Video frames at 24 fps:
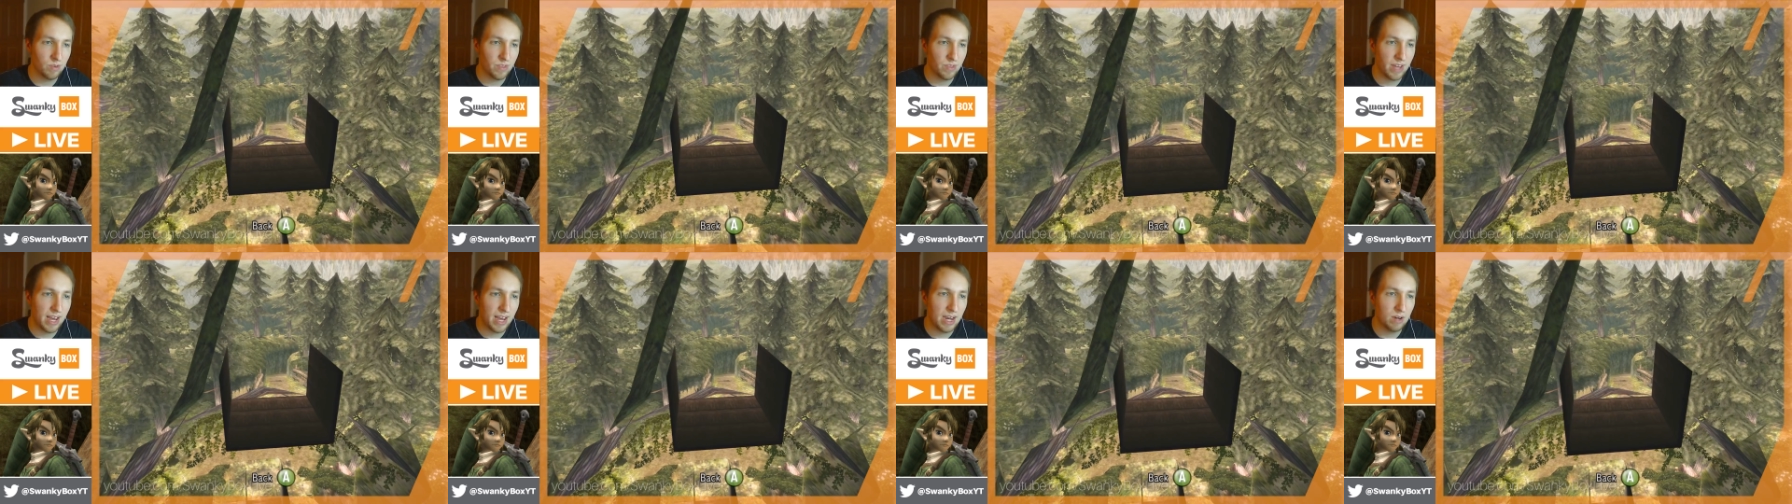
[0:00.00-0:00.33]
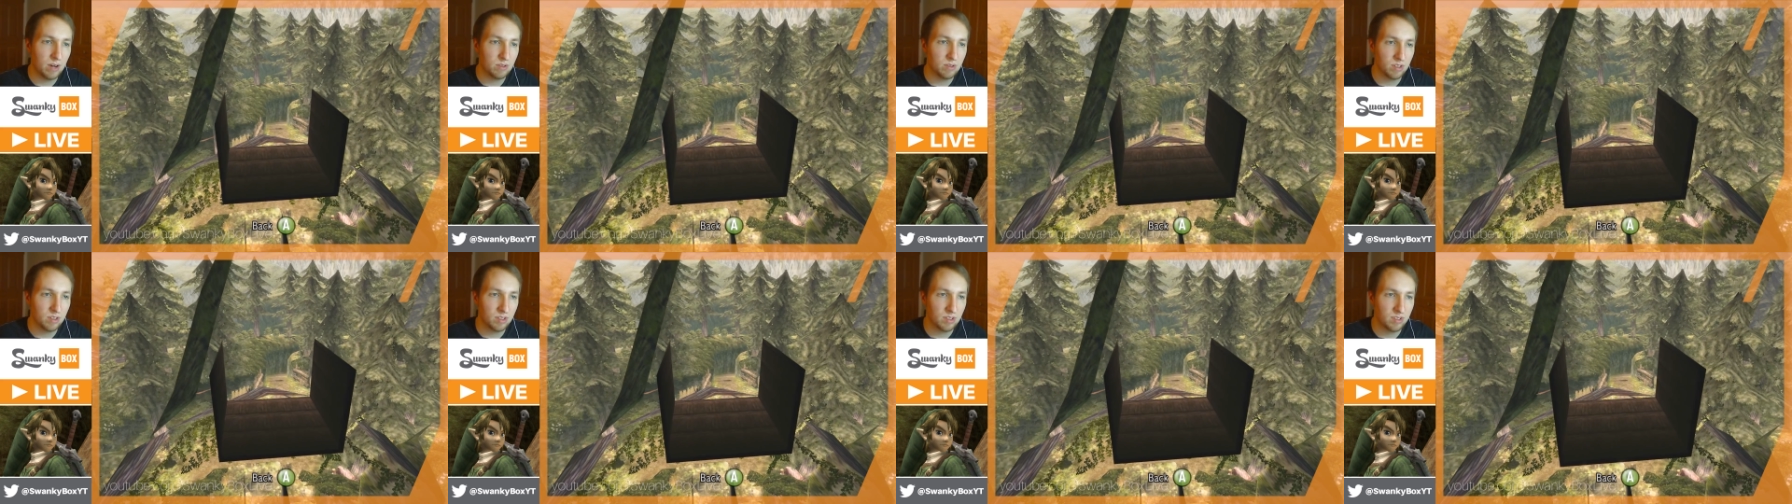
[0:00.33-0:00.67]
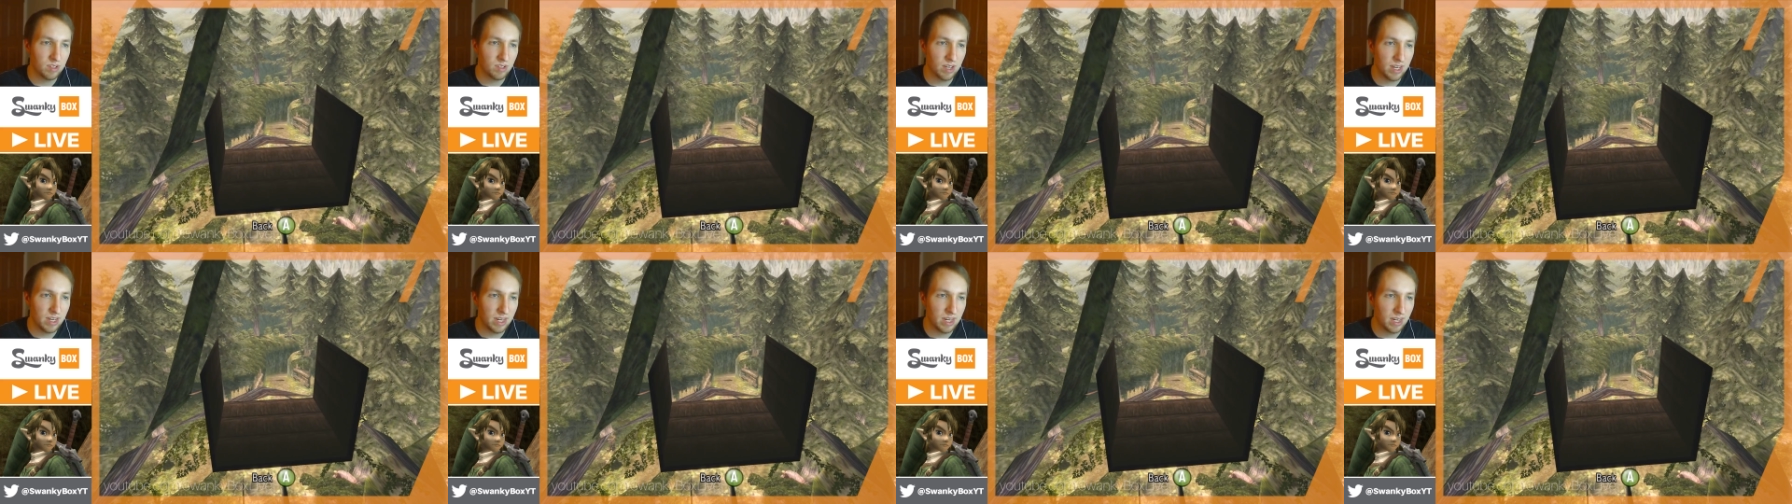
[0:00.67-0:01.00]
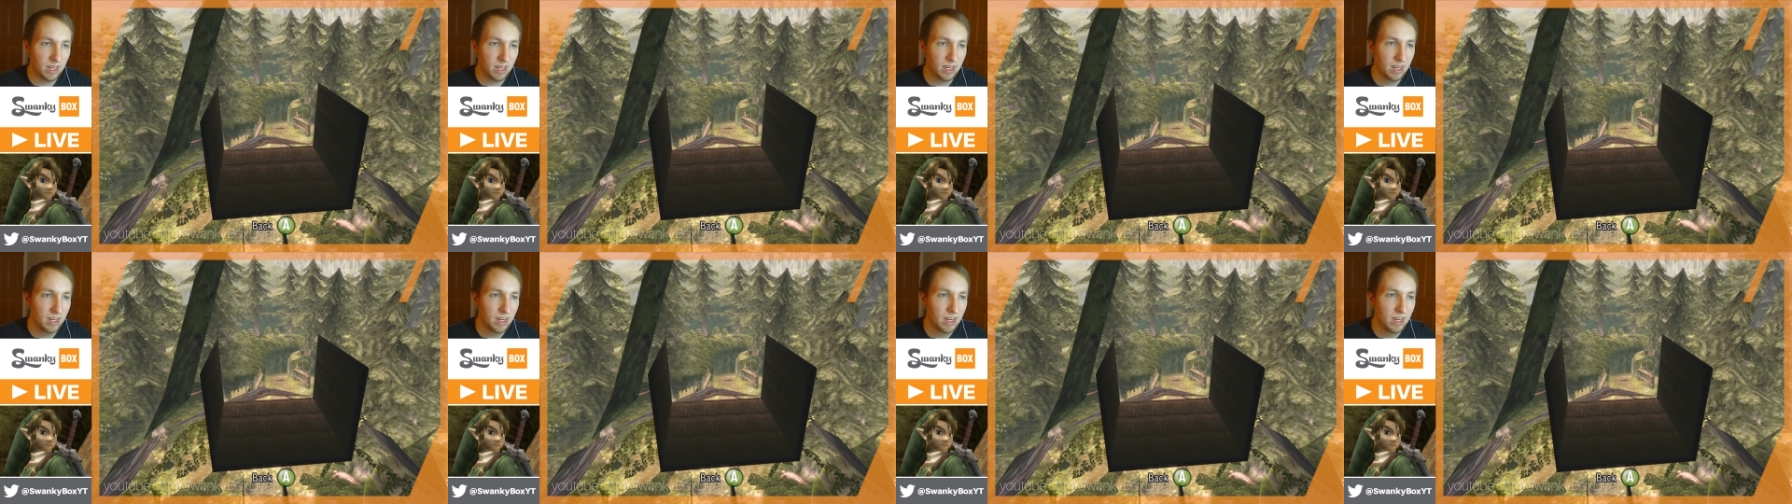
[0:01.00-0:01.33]
of what the house looks
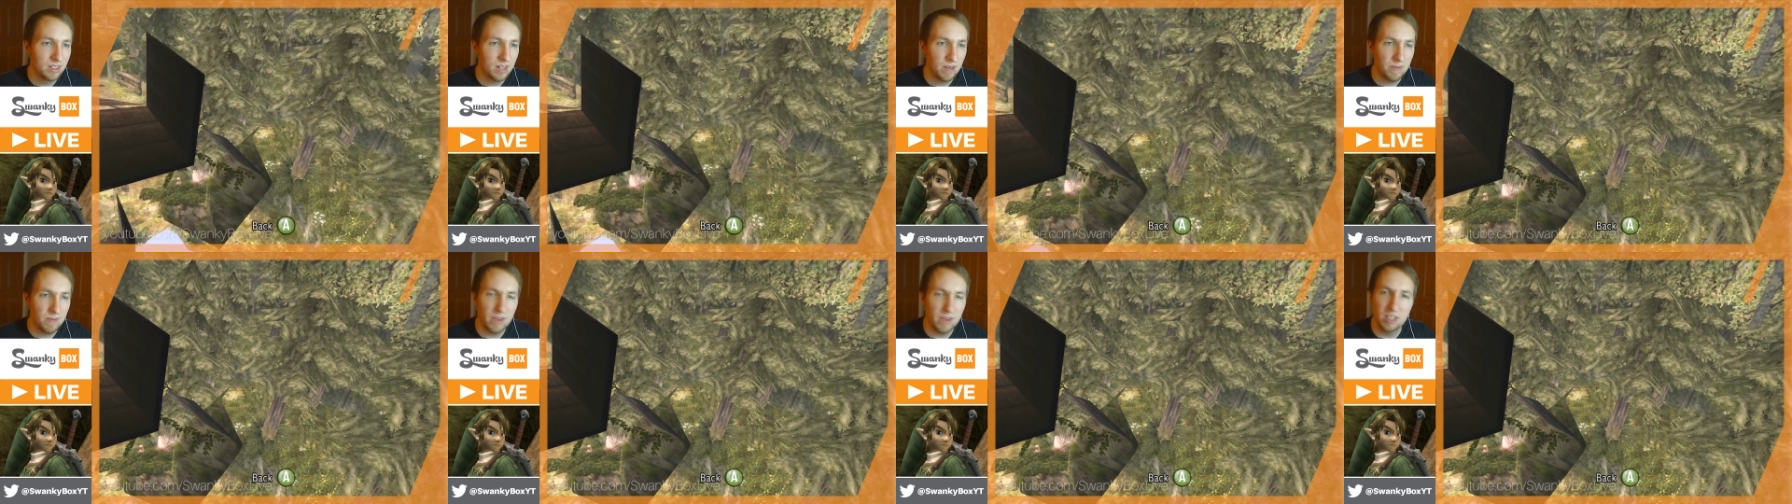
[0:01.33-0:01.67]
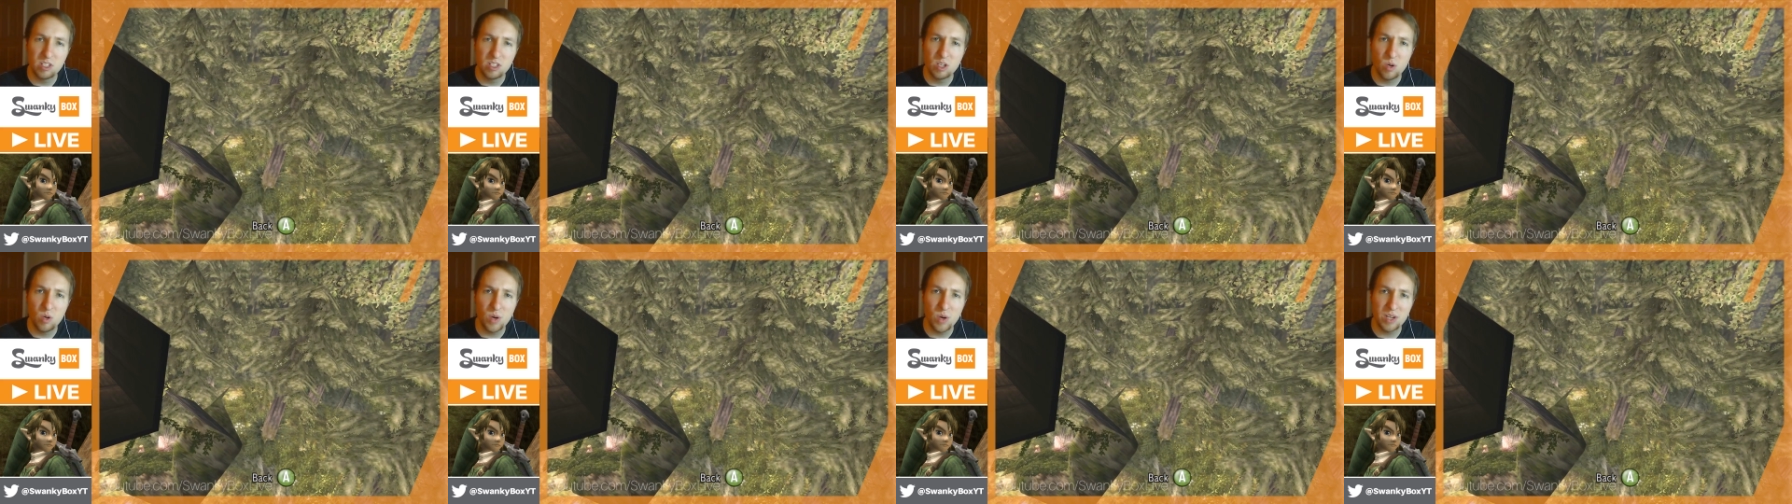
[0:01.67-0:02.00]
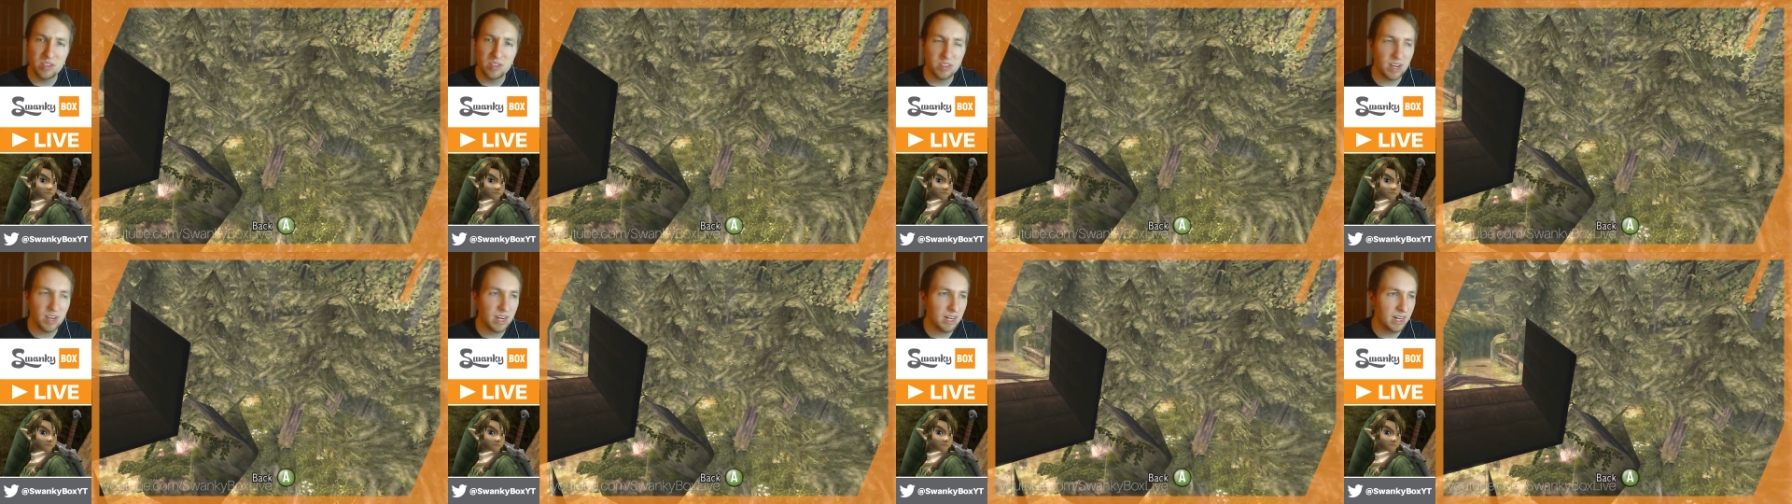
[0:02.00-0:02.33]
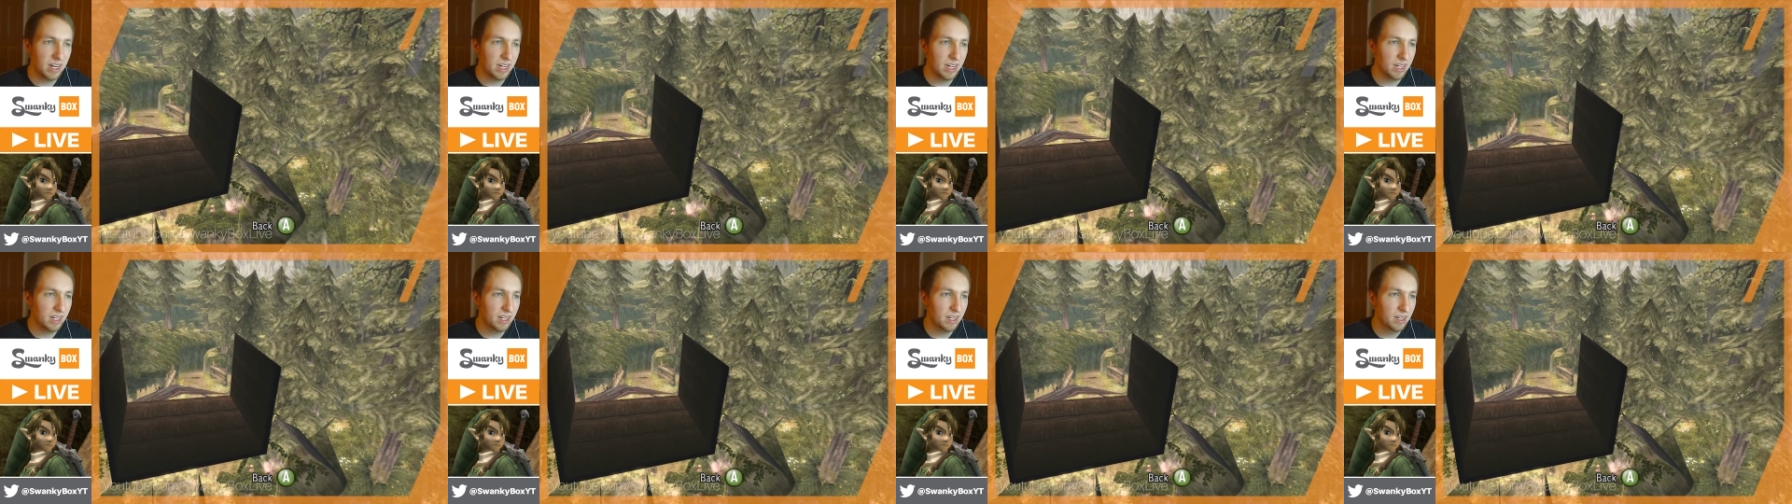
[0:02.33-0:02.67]
like. Nothing too
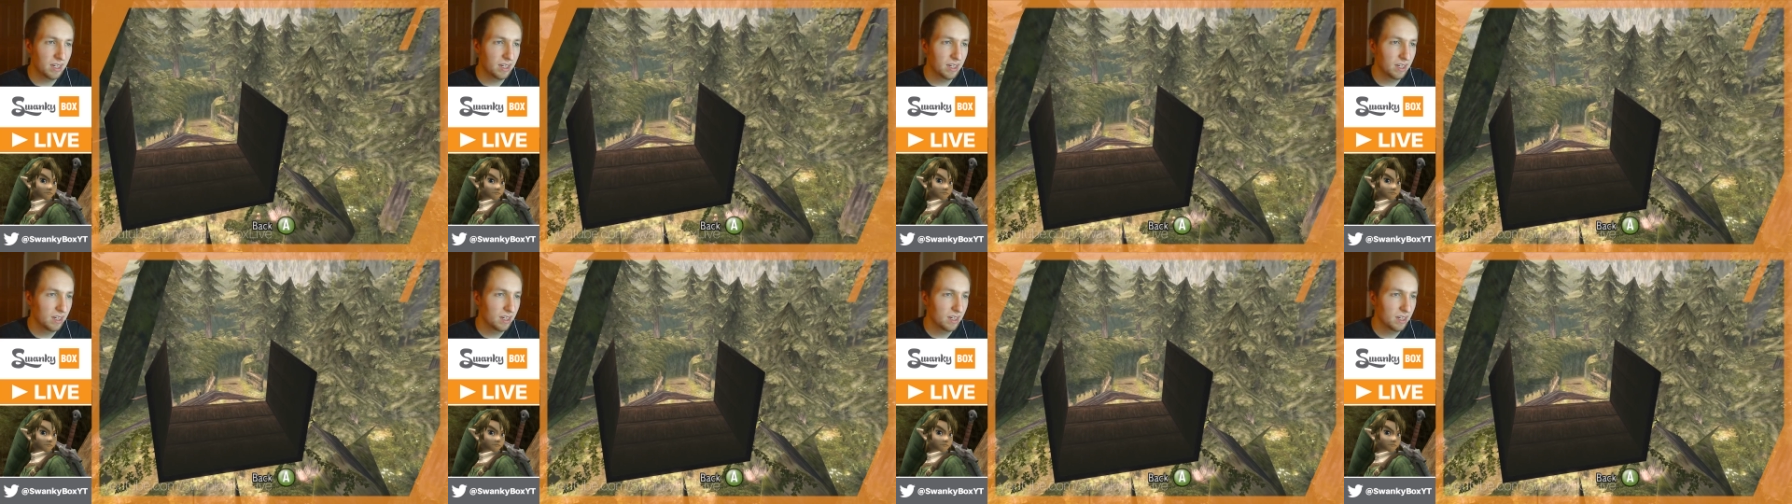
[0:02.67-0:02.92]
exciting,